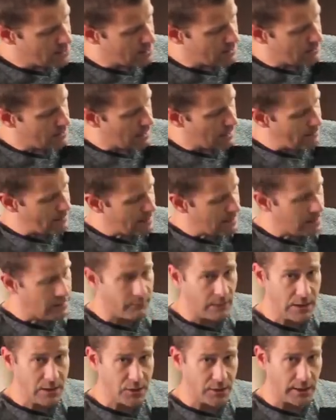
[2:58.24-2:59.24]
a naming
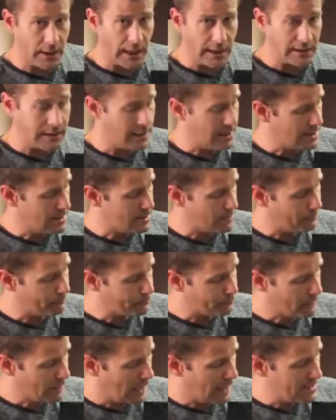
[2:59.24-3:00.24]
convention like this.
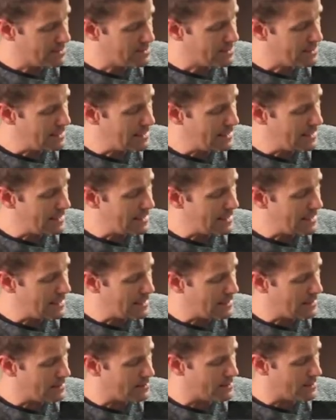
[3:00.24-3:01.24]

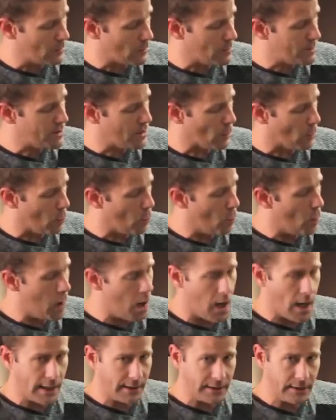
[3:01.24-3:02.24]

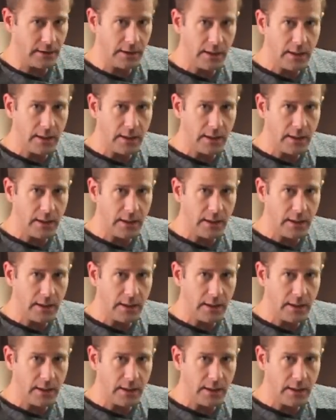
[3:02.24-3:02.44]
STE001